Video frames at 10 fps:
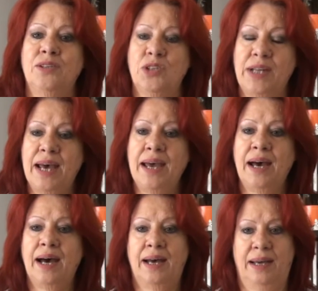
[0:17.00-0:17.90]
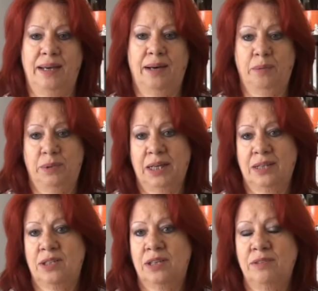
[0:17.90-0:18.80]
today I would
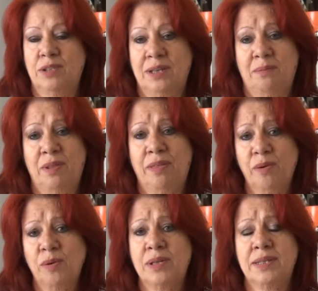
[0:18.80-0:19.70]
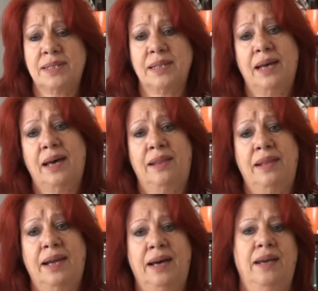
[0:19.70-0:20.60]
like to give you some thoughts
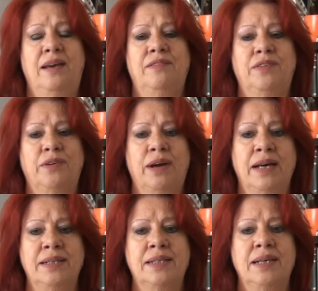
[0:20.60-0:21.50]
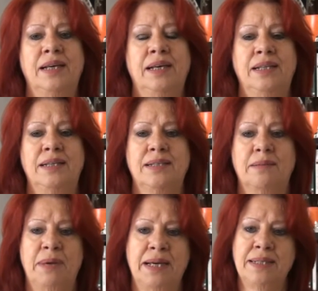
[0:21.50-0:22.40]
that I have around
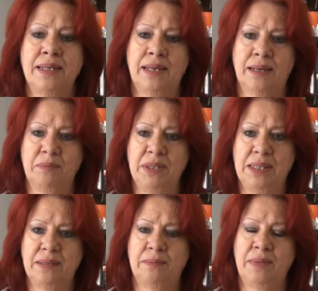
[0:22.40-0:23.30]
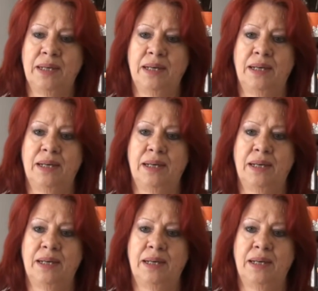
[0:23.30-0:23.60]
this amazing young medium